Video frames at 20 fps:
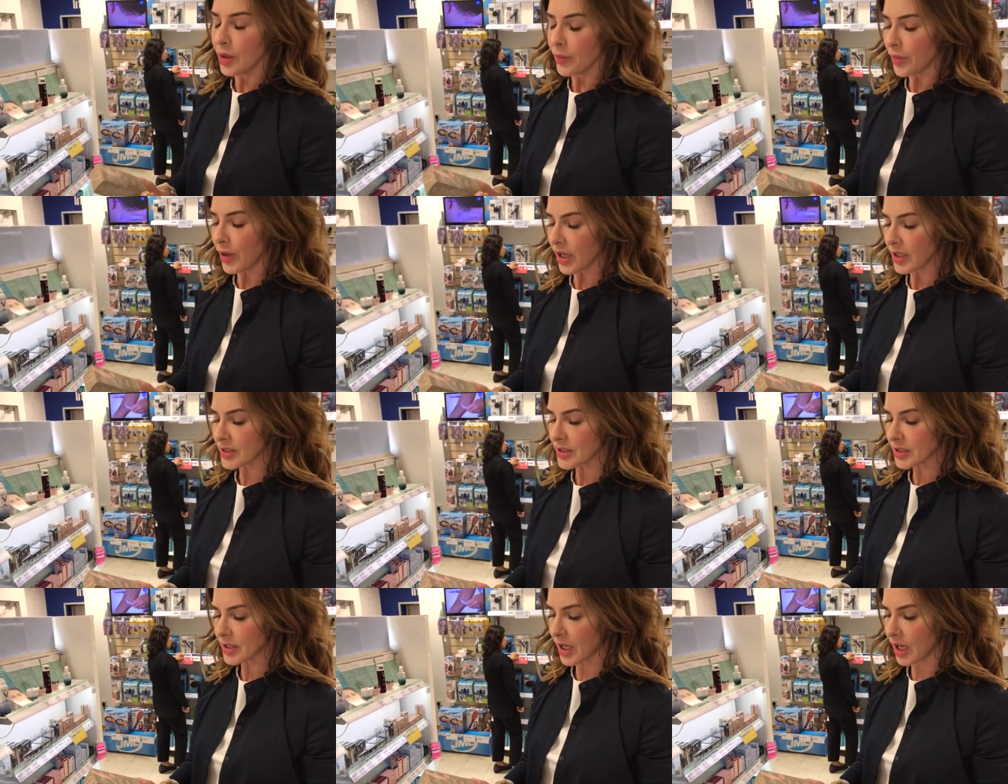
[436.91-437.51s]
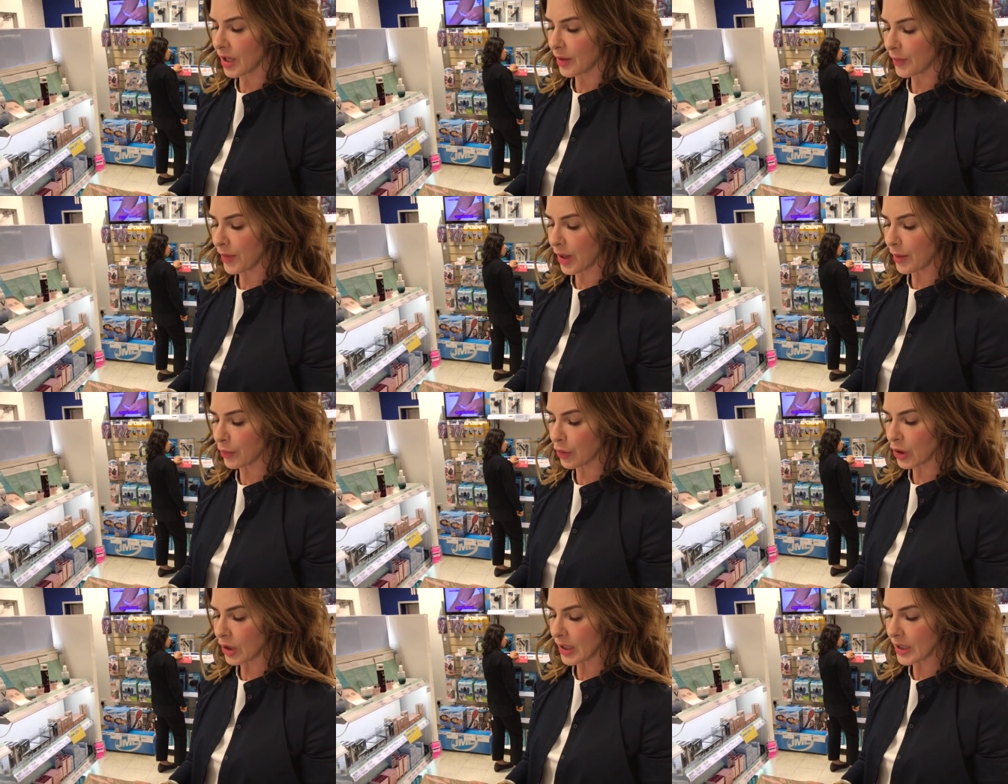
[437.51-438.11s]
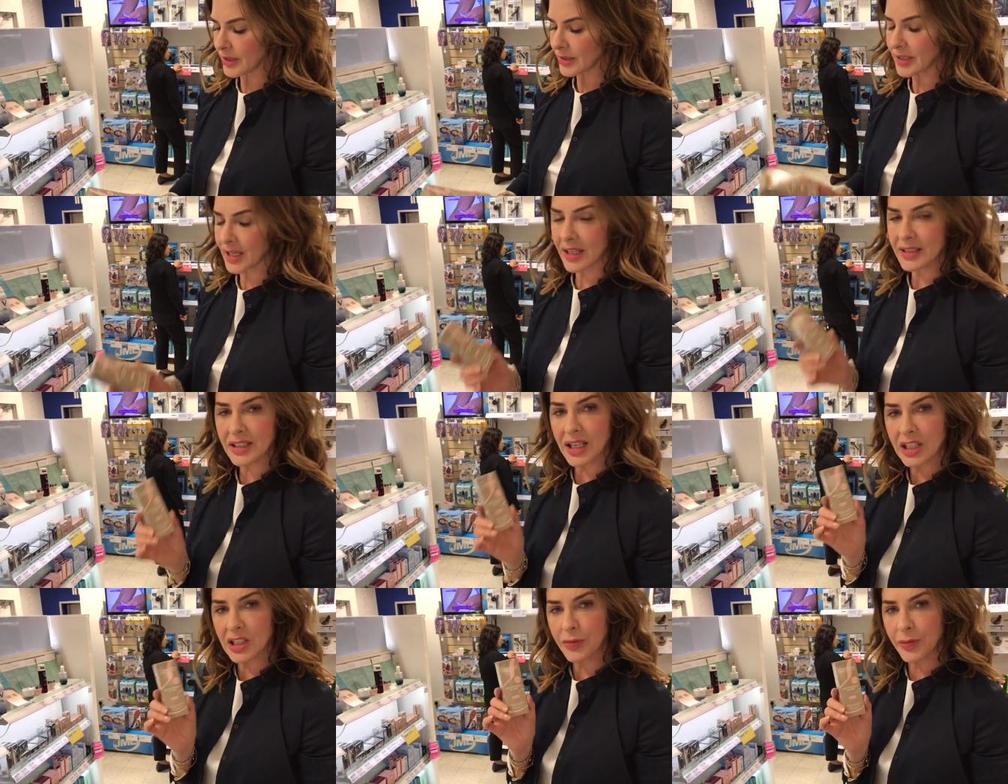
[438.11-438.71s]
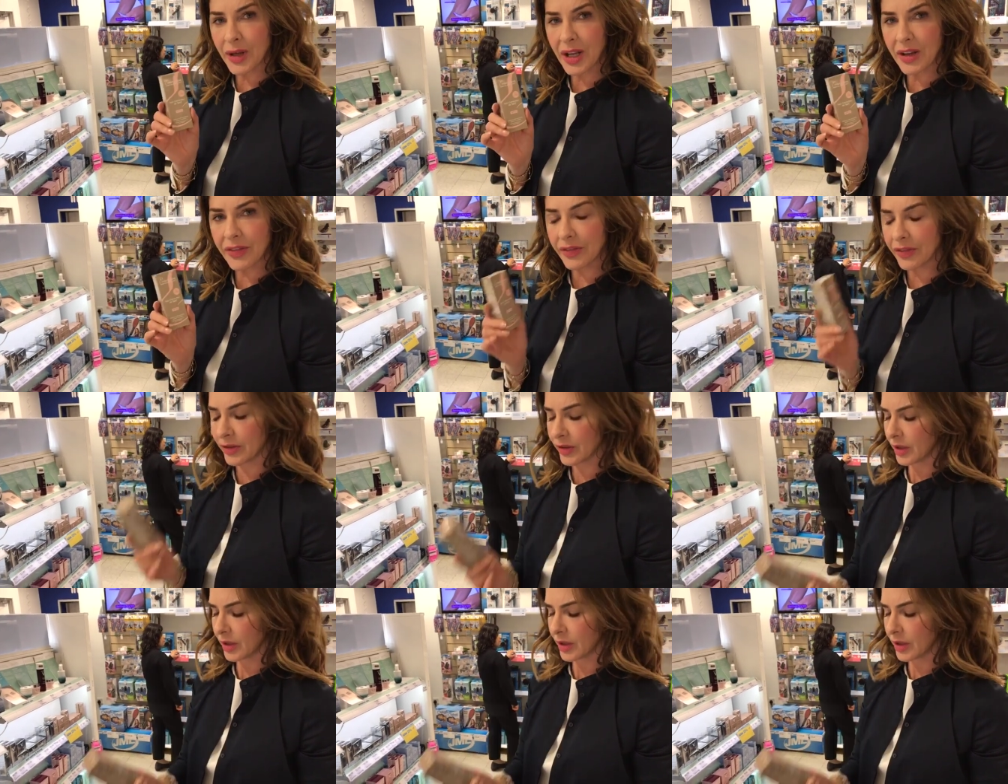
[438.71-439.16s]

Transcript: But um, has SPF